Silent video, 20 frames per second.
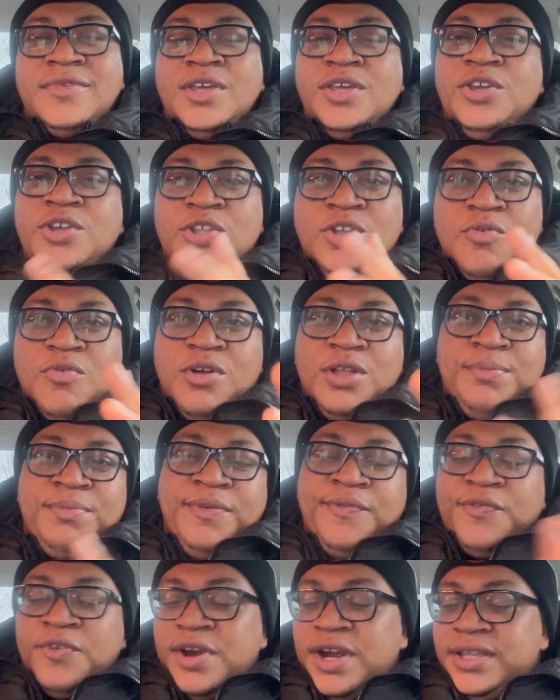You know what?
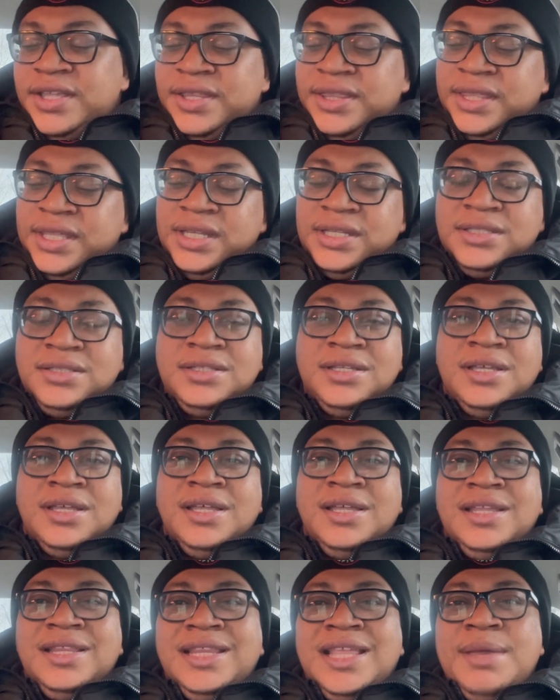Before anything,
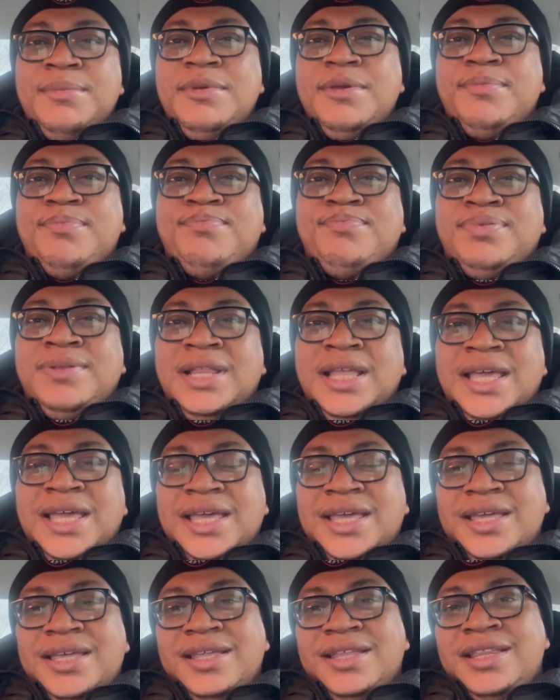let me
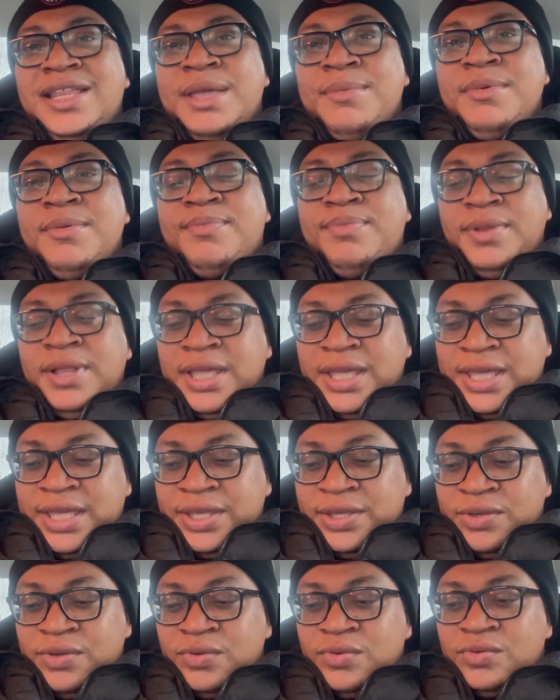play
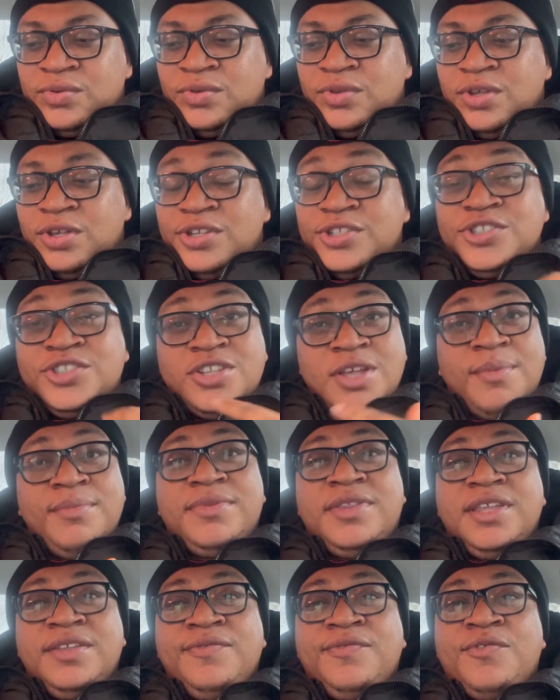you
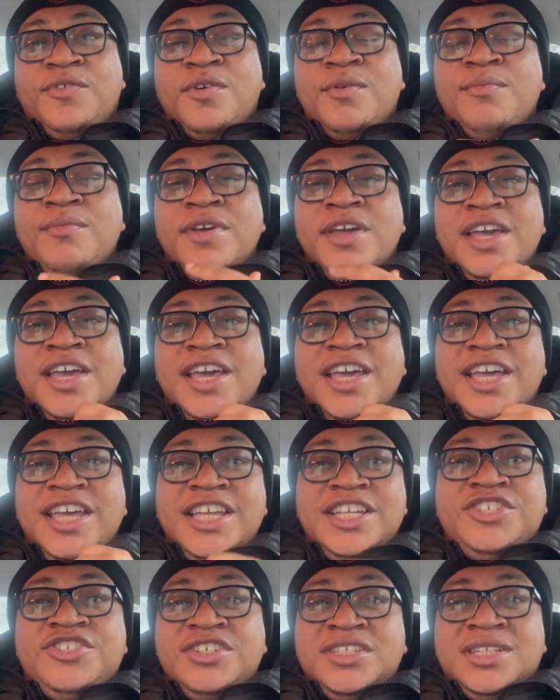something from
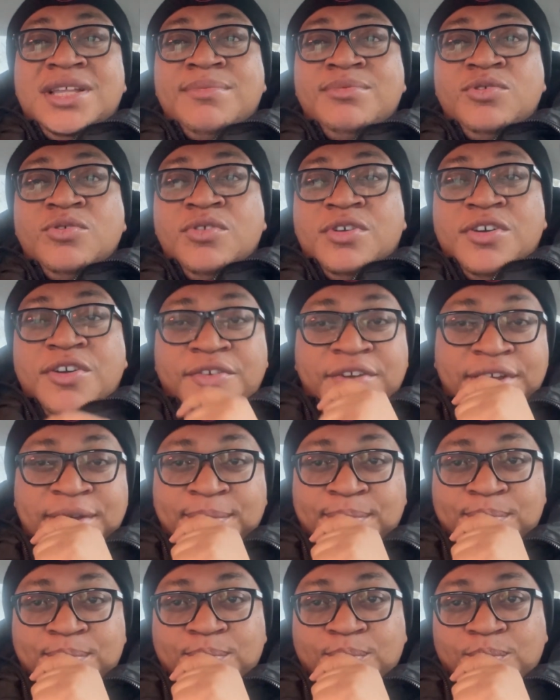Eedris
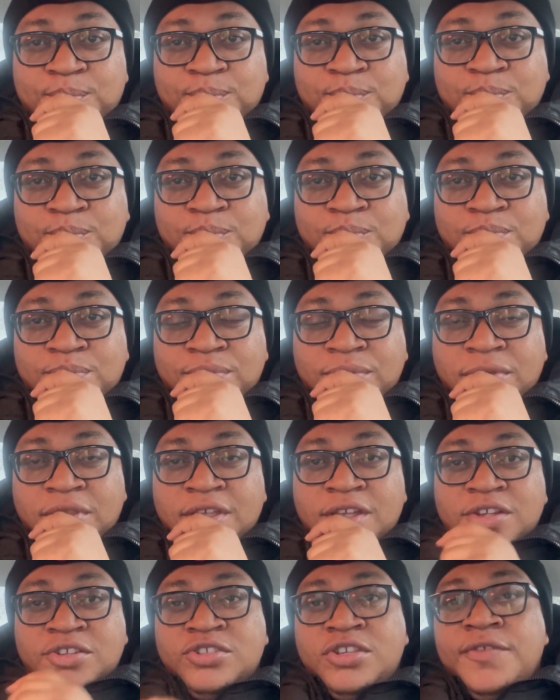Abdulkarim.
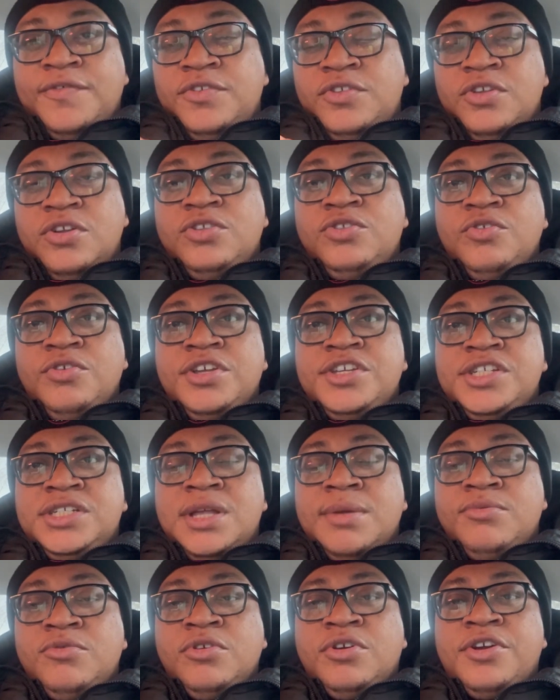So if you don't know Eedris
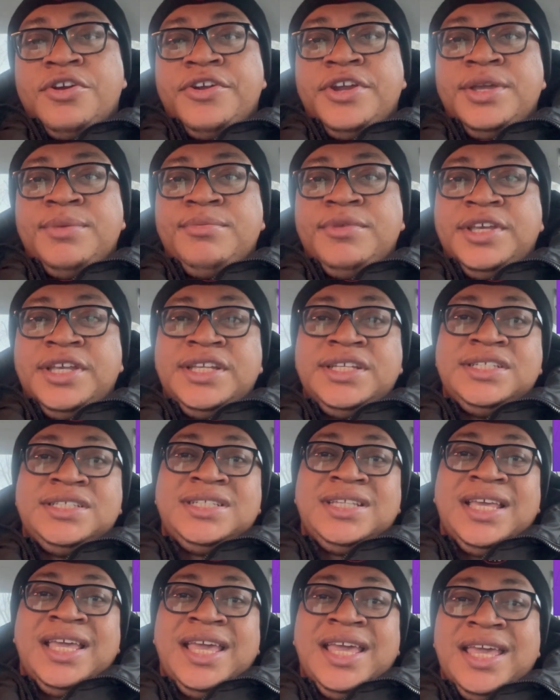Abdulkarim,
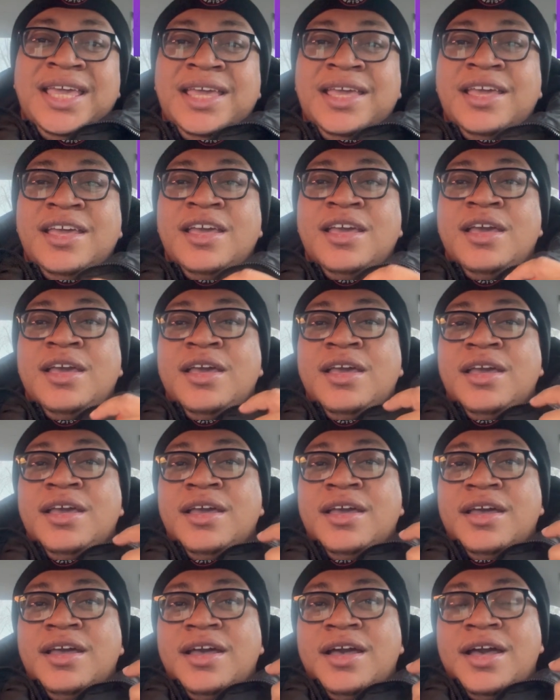he's a
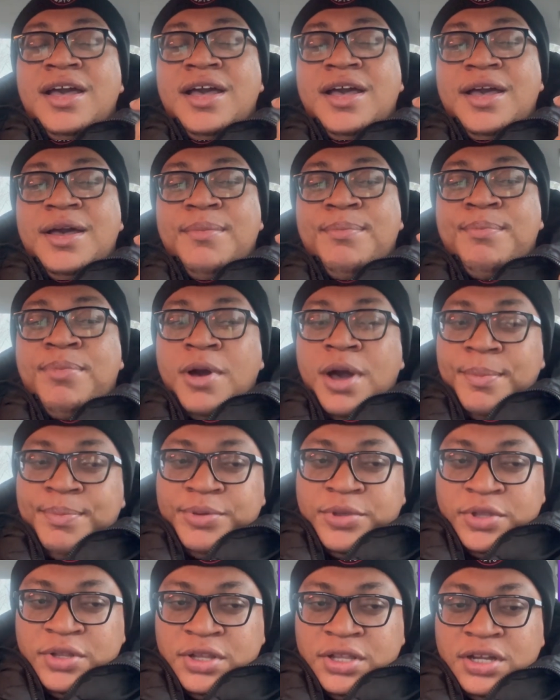
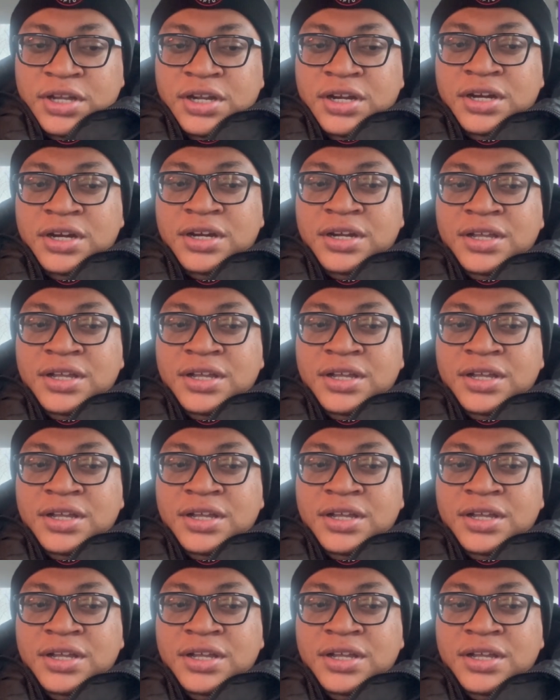popular